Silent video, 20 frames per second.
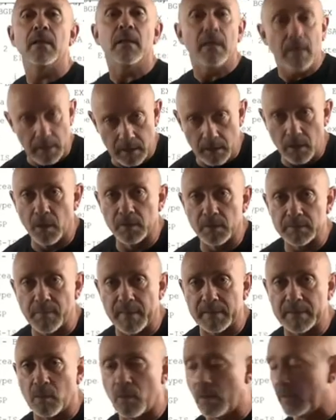He knows
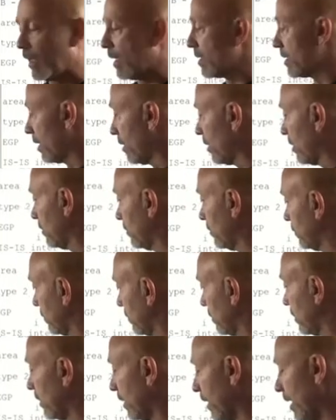about the 1.0,
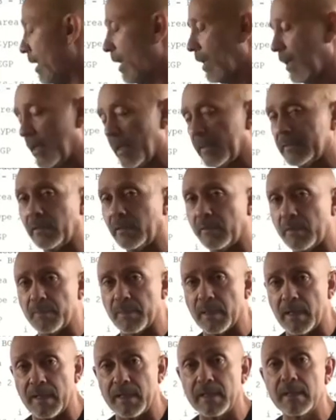and he got the
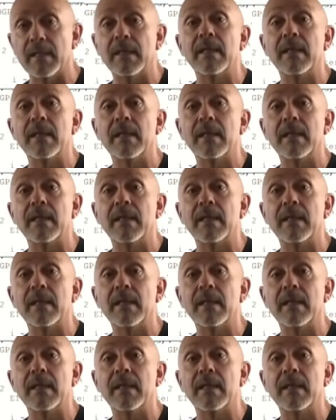reply.